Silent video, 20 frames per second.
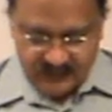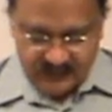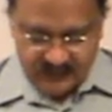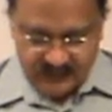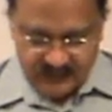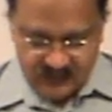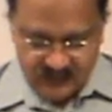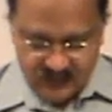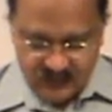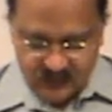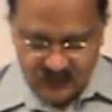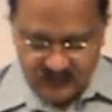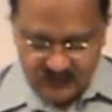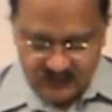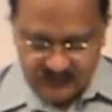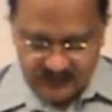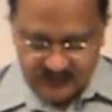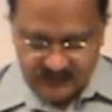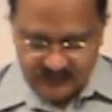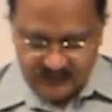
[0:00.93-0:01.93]

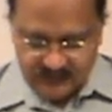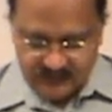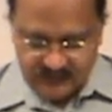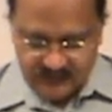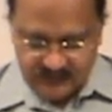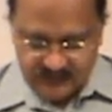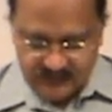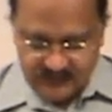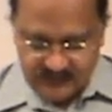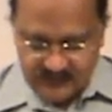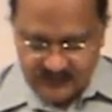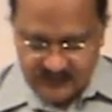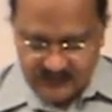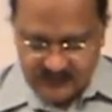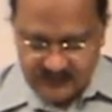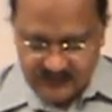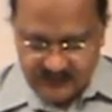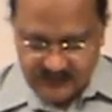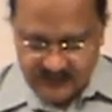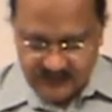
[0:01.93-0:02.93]
So,
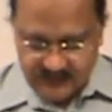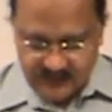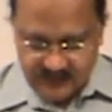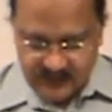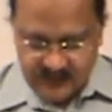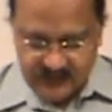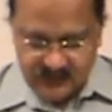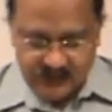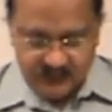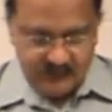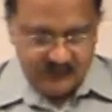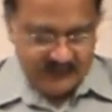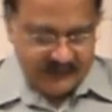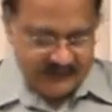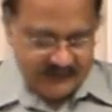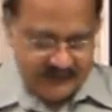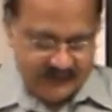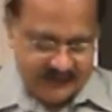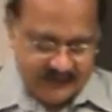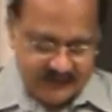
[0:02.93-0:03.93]
okay, so we
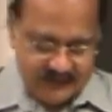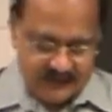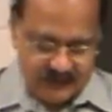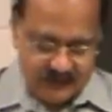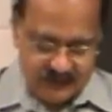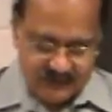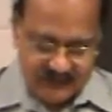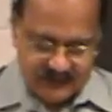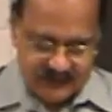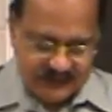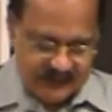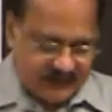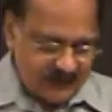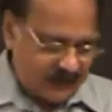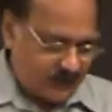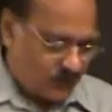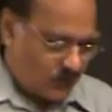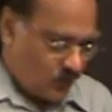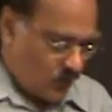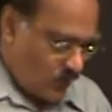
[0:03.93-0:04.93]
will continue our
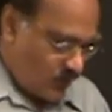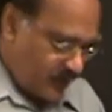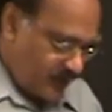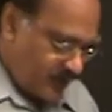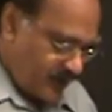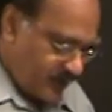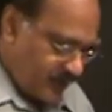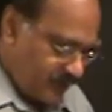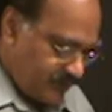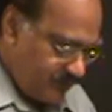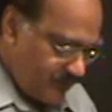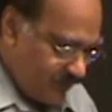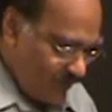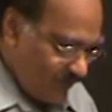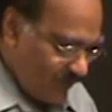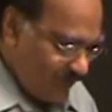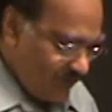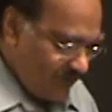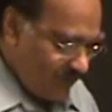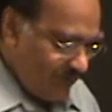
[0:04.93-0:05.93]
discussion on
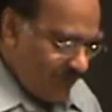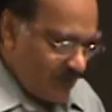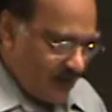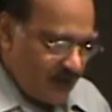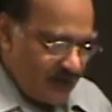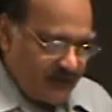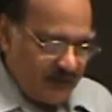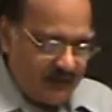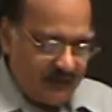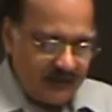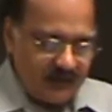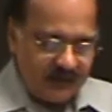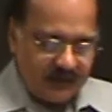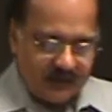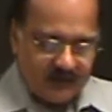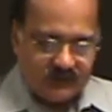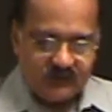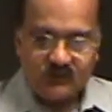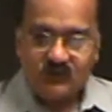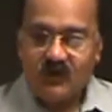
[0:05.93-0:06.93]

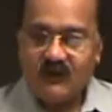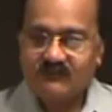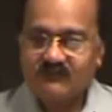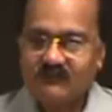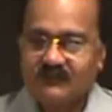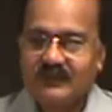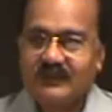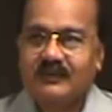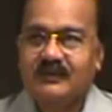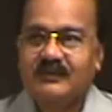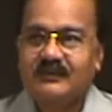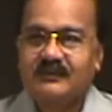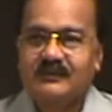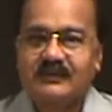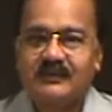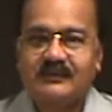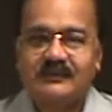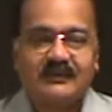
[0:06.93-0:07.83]
software